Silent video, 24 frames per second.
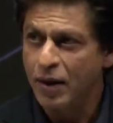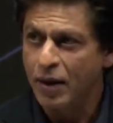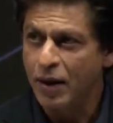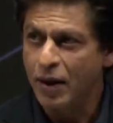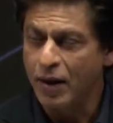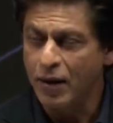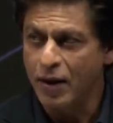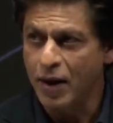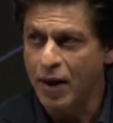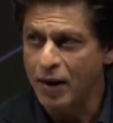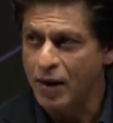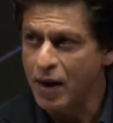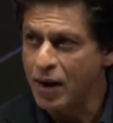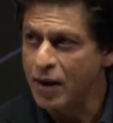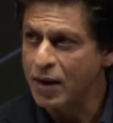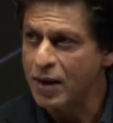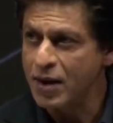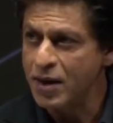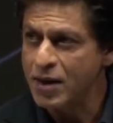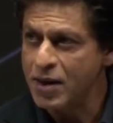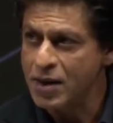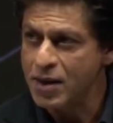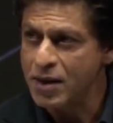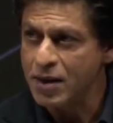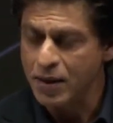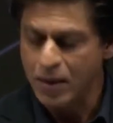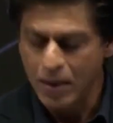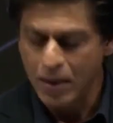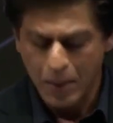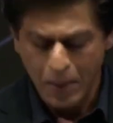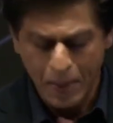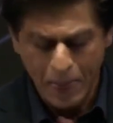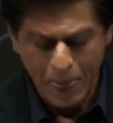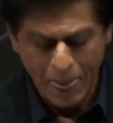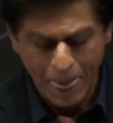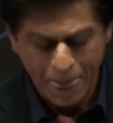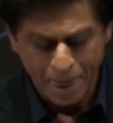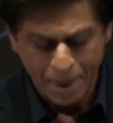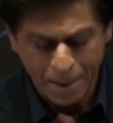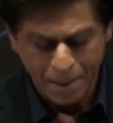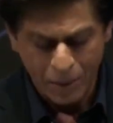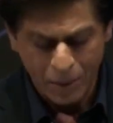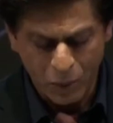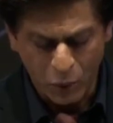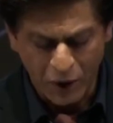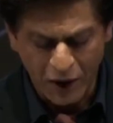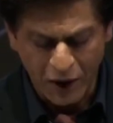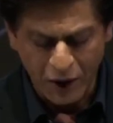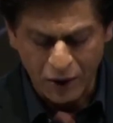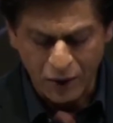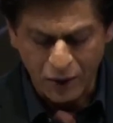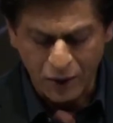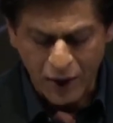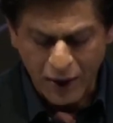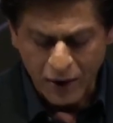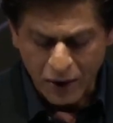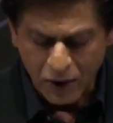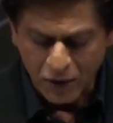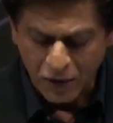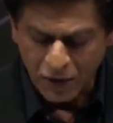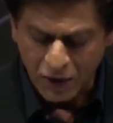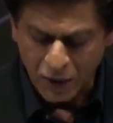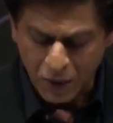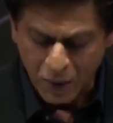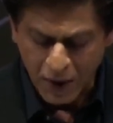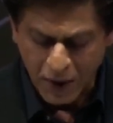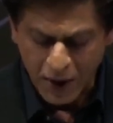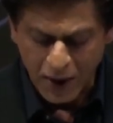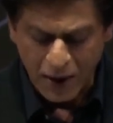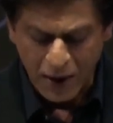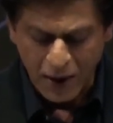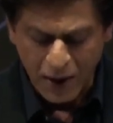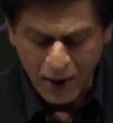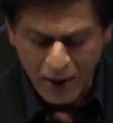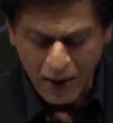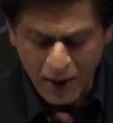and hierarchies, we need to get out of the way